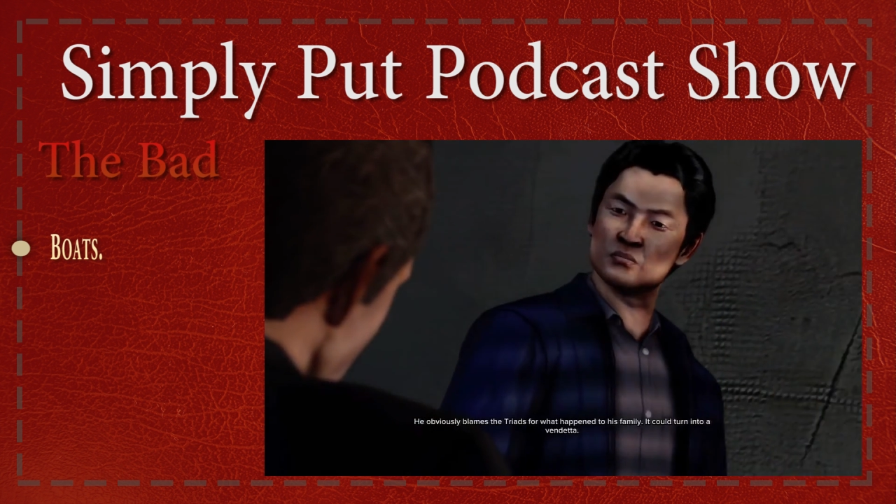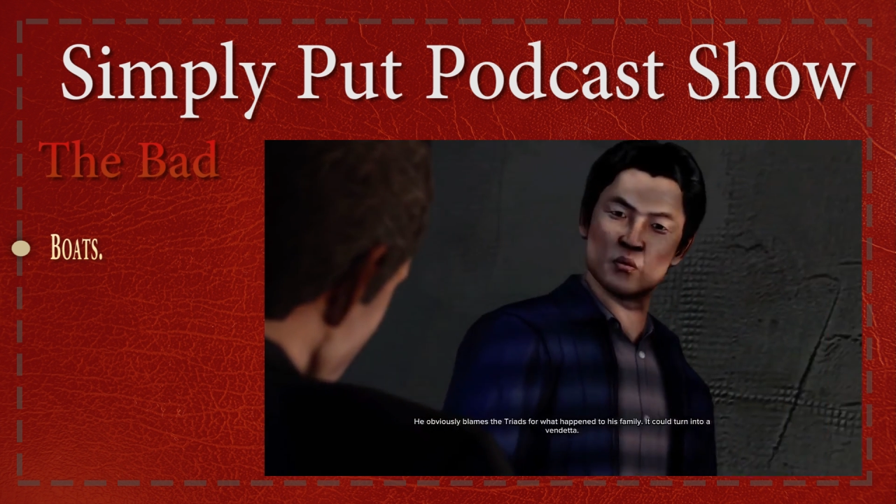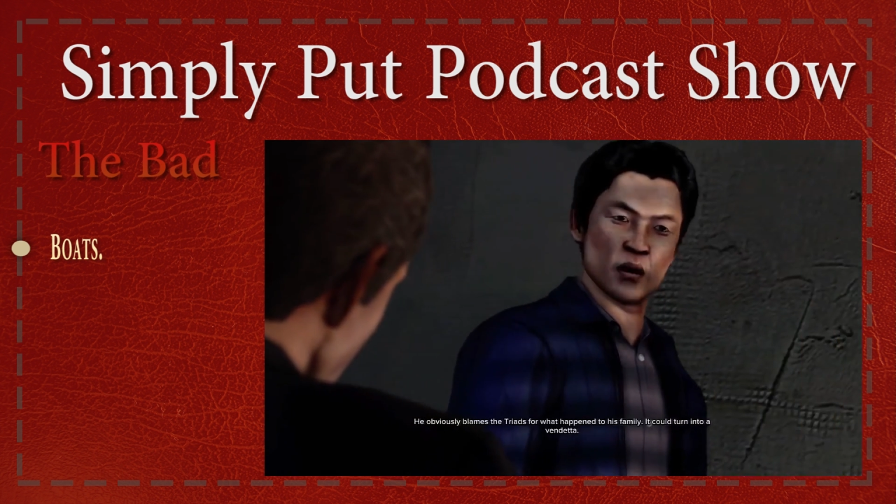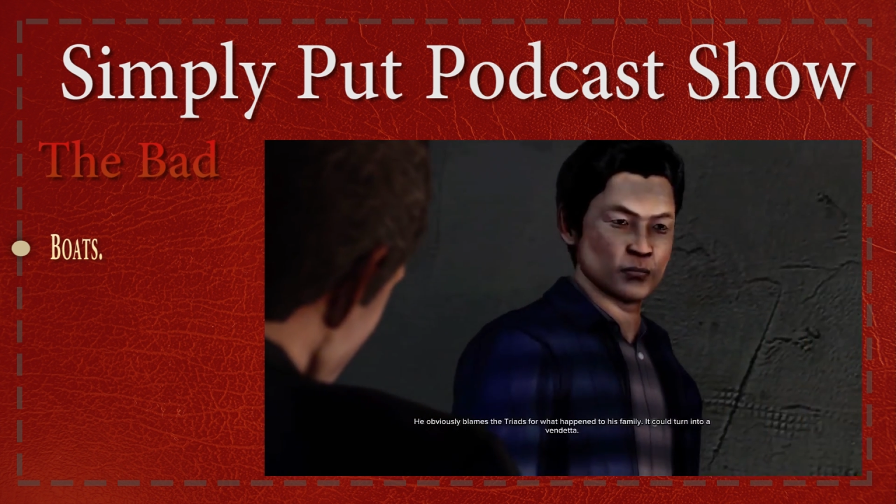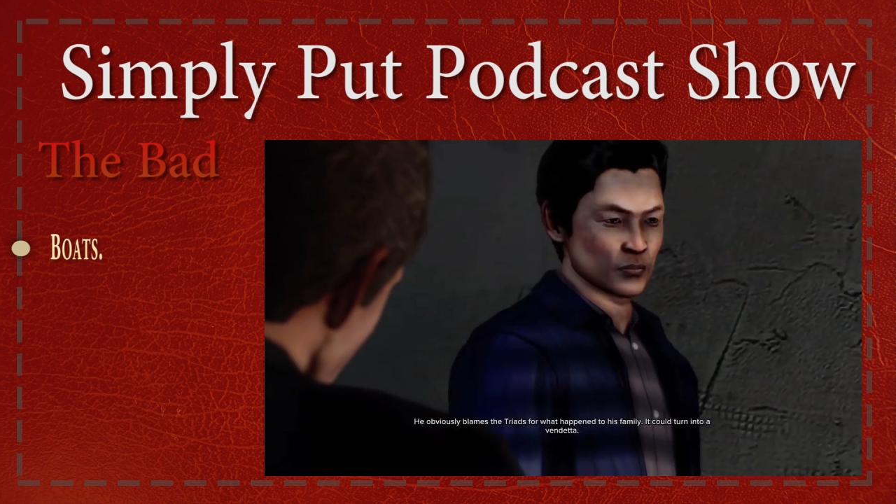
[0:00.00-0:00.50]

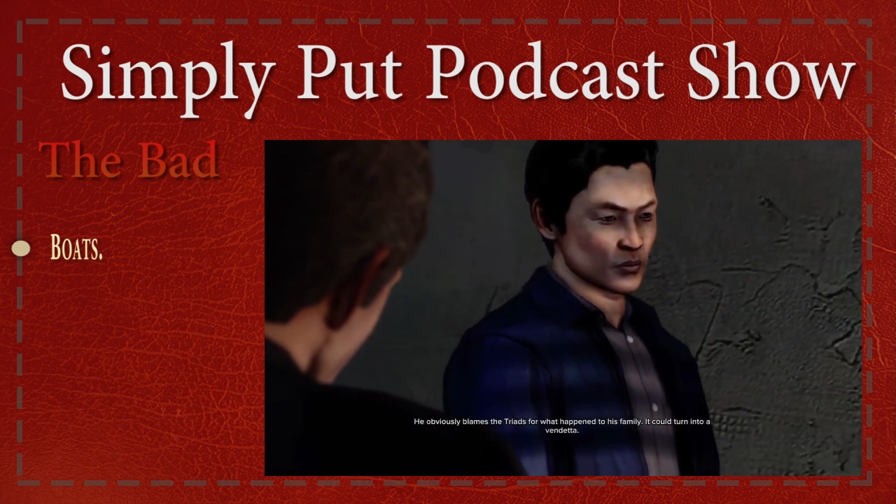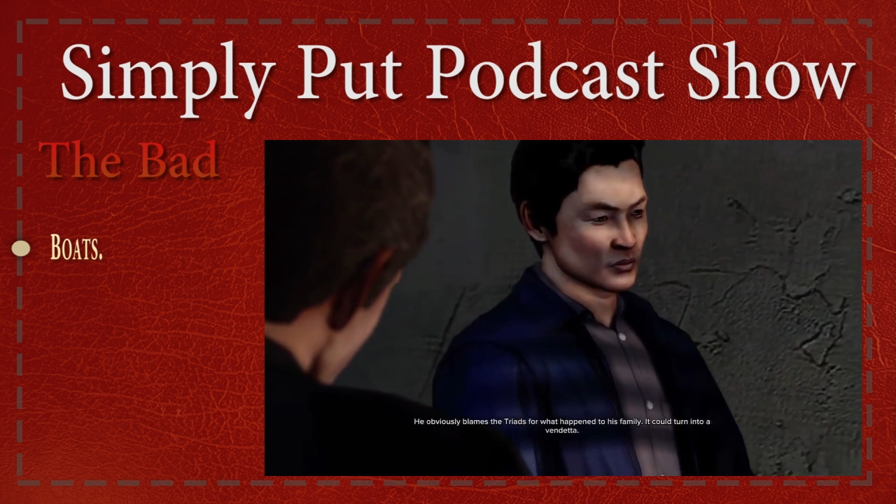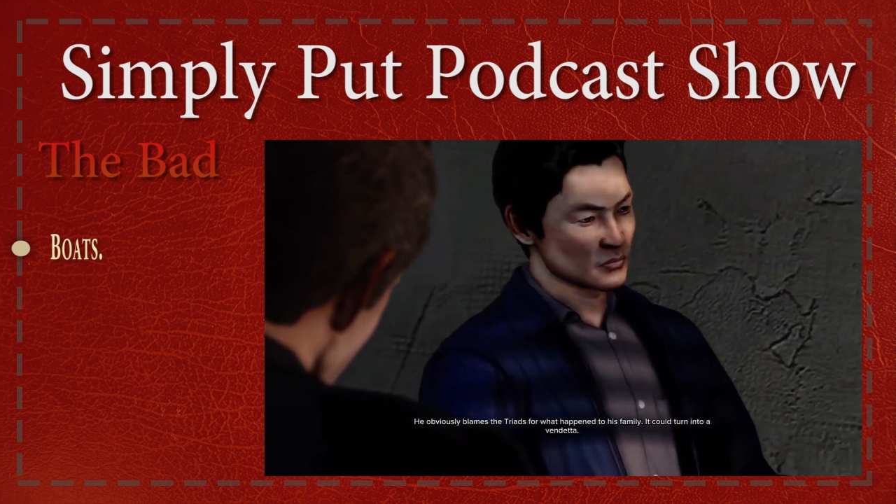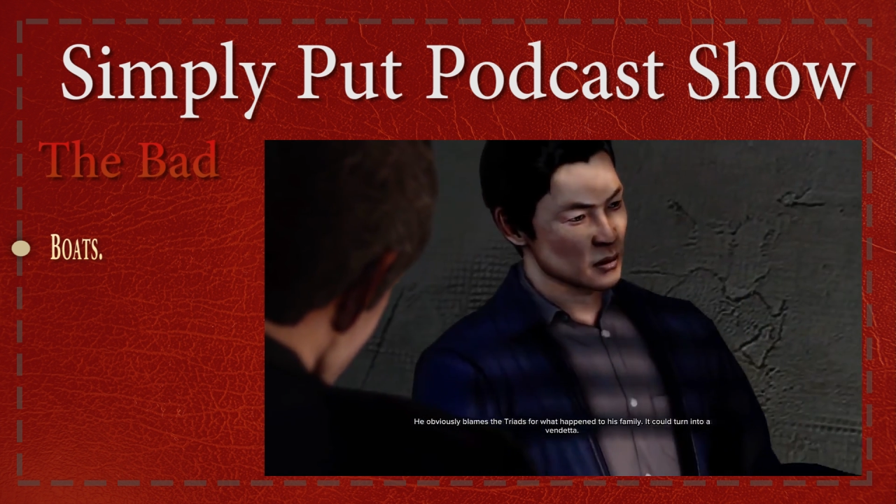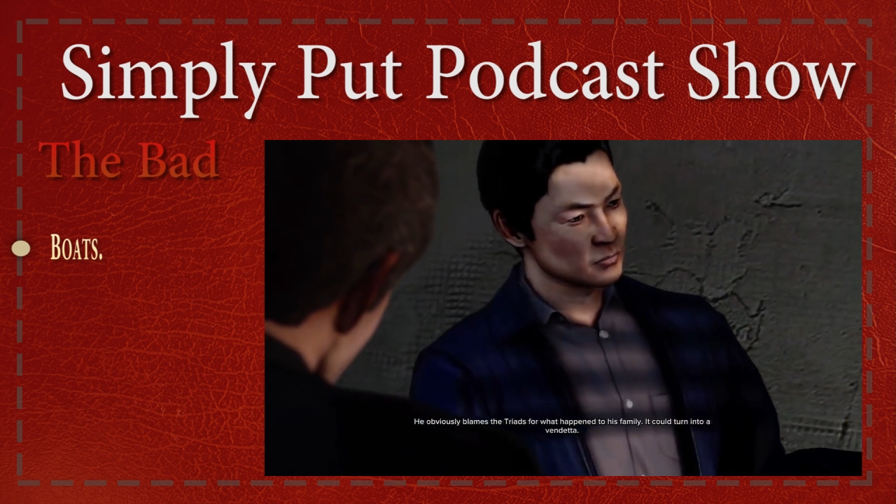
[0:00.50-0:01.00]
to control
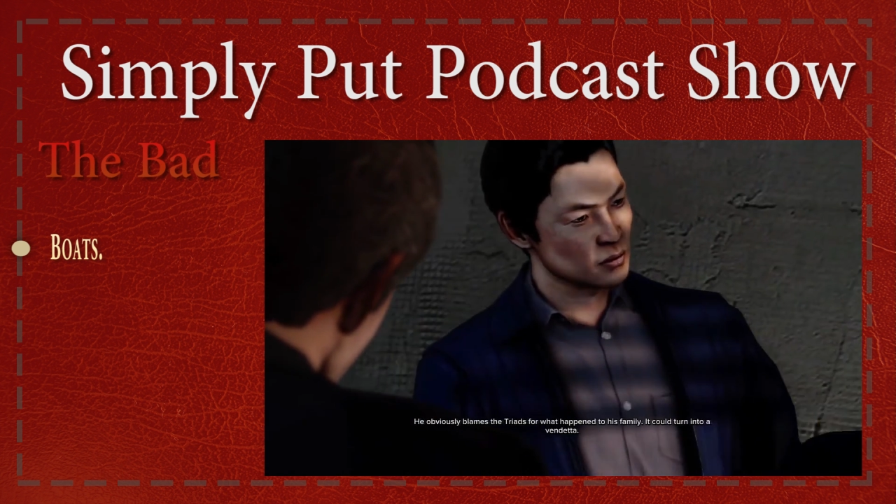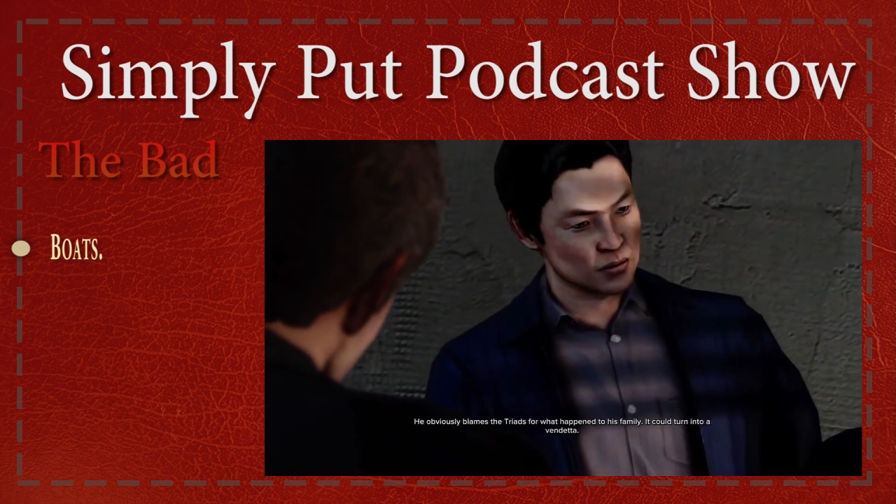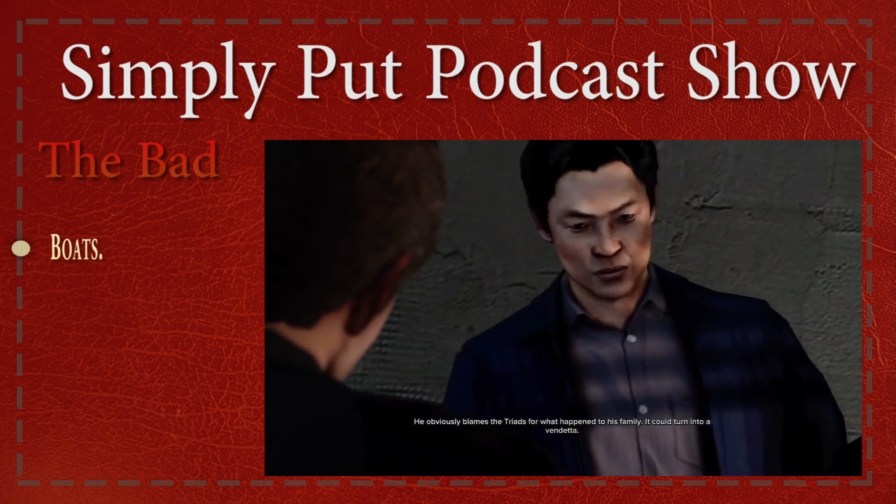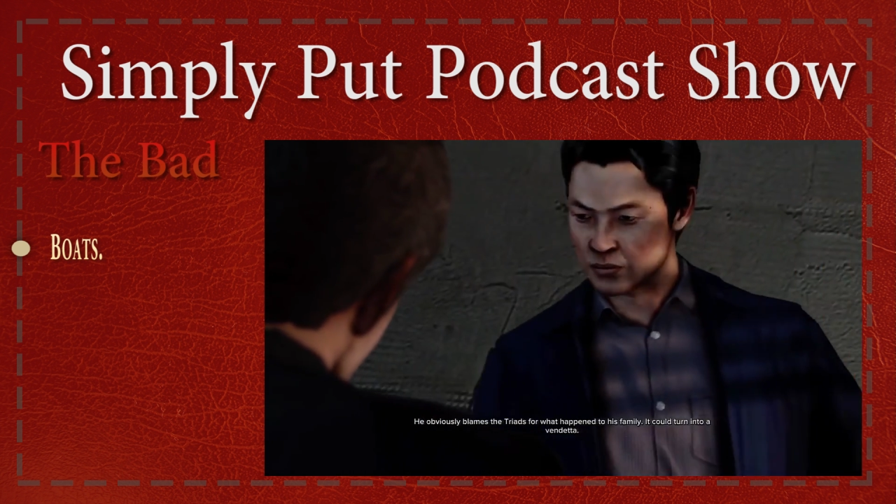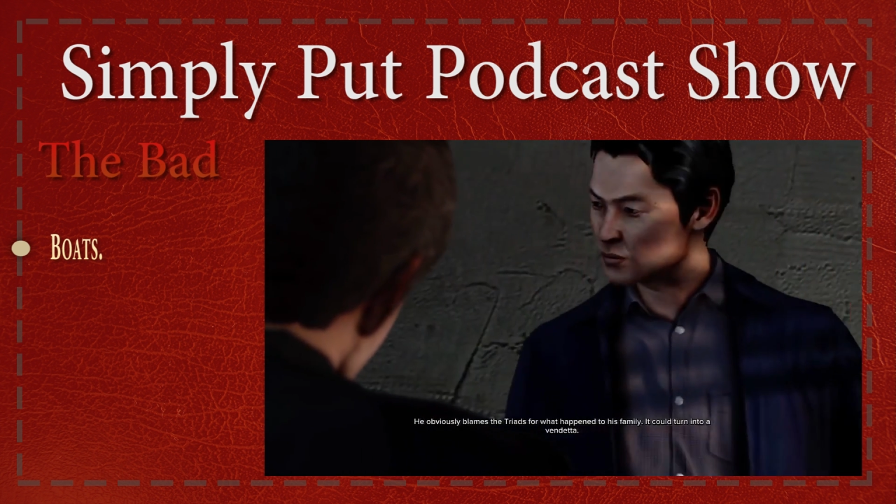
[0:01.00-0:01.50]
a boat
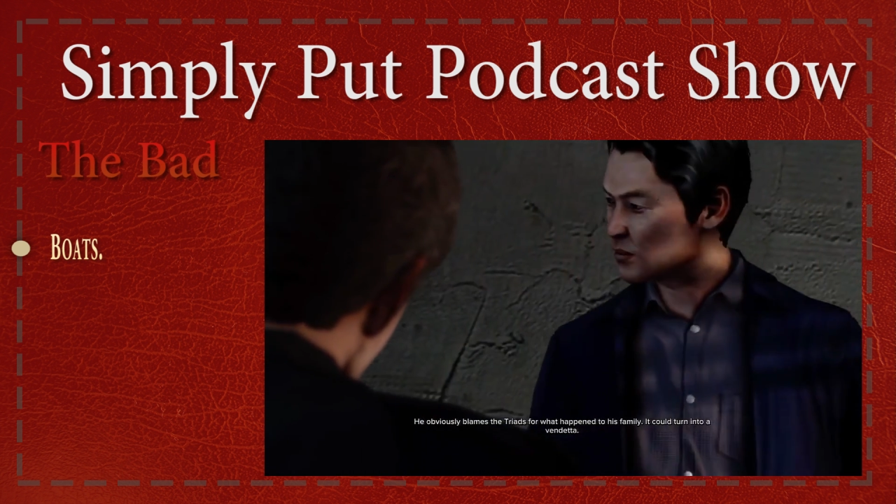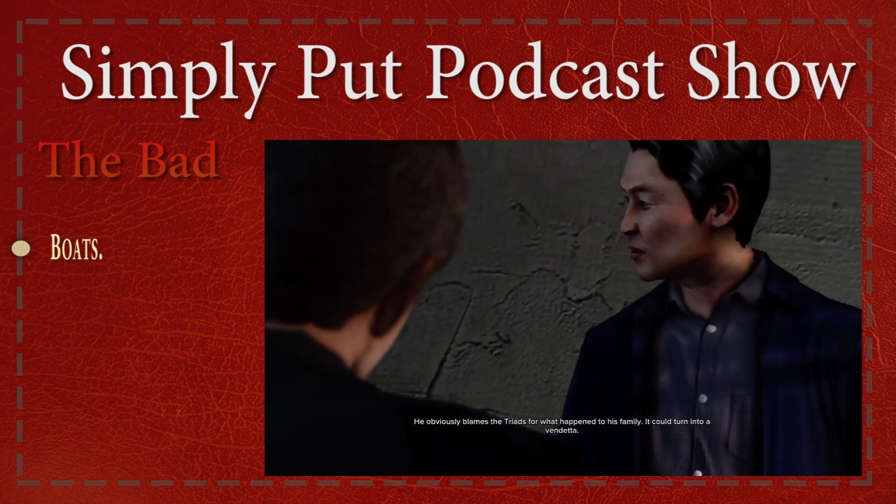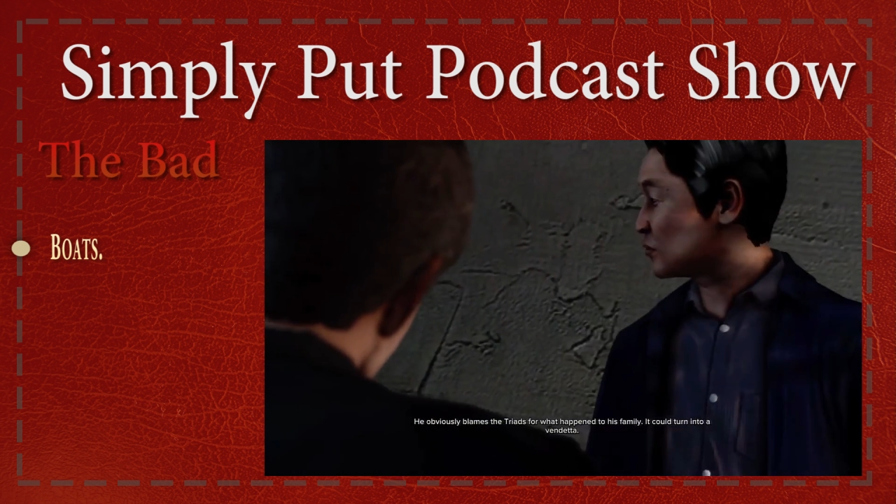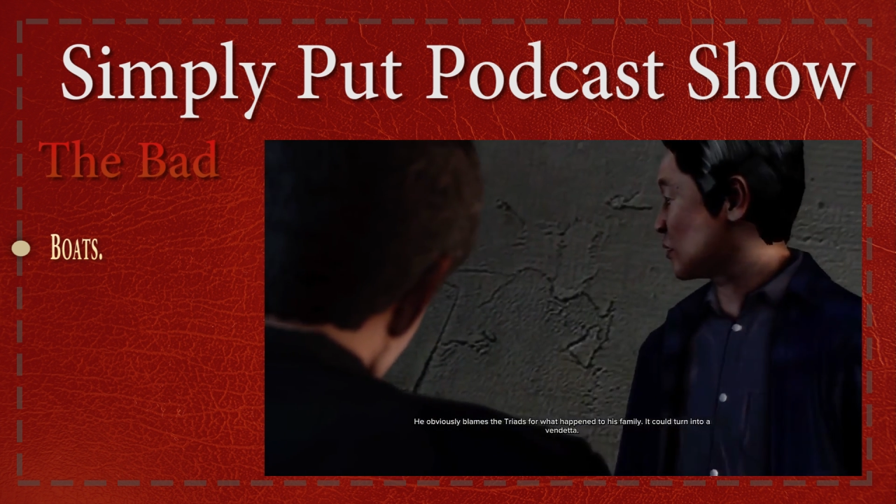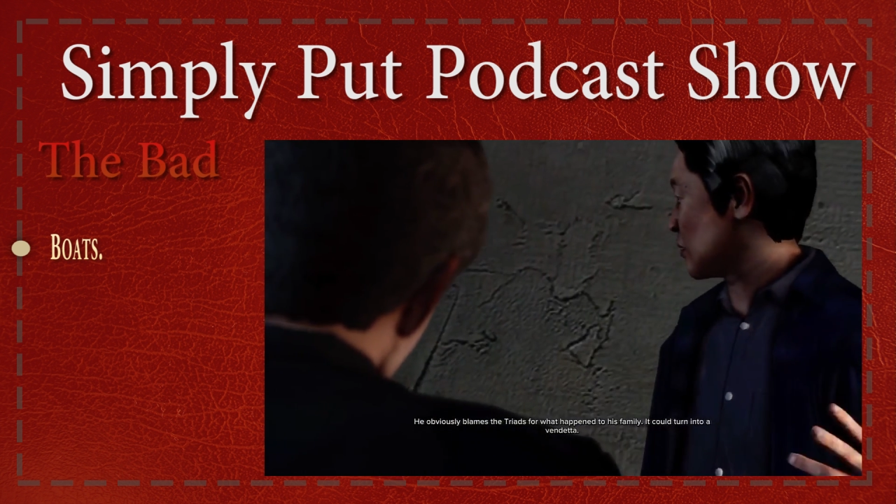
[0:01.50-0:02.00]
in
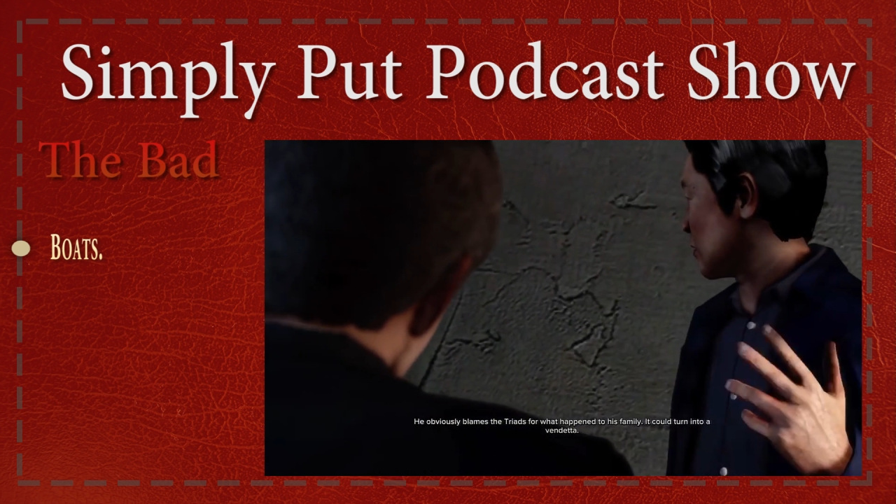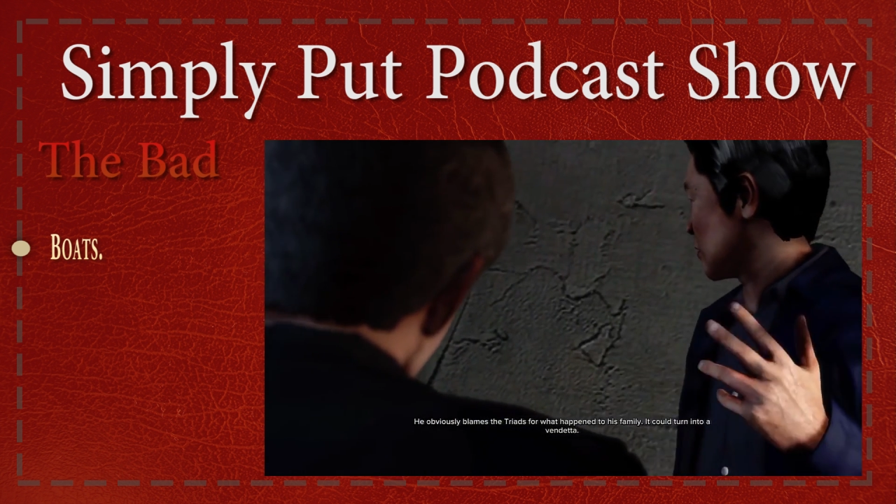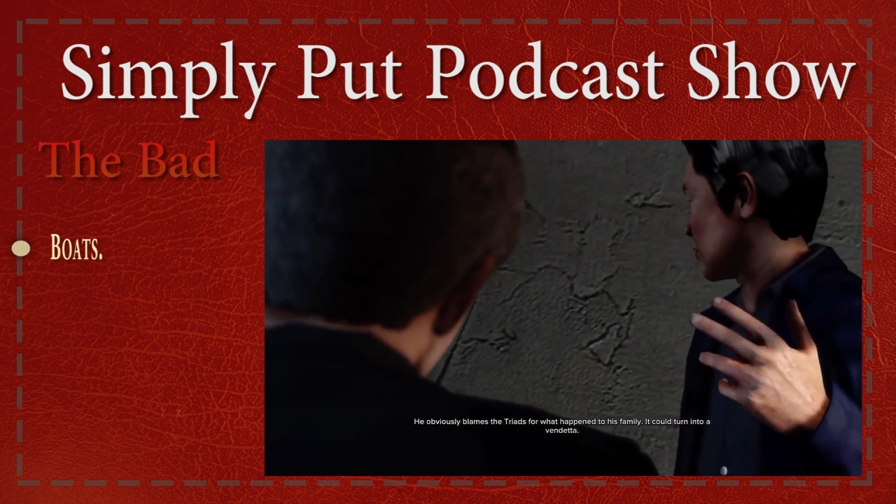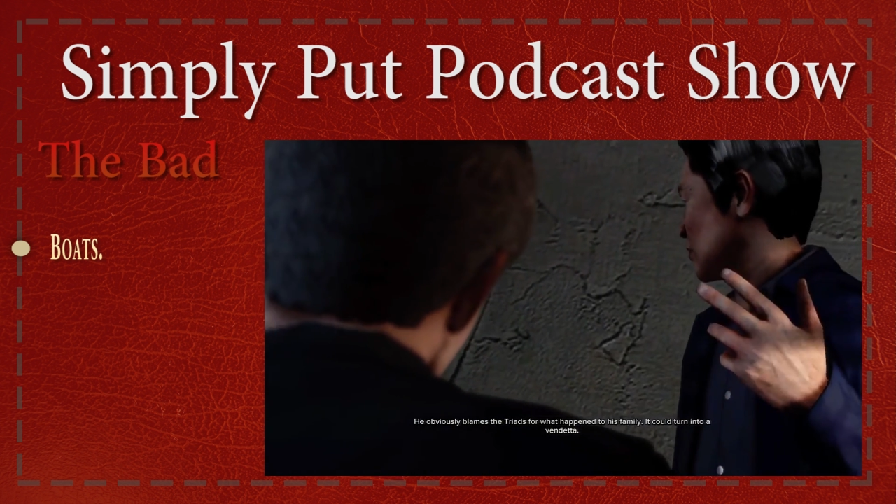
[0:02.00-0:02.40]
Sleeping Dogs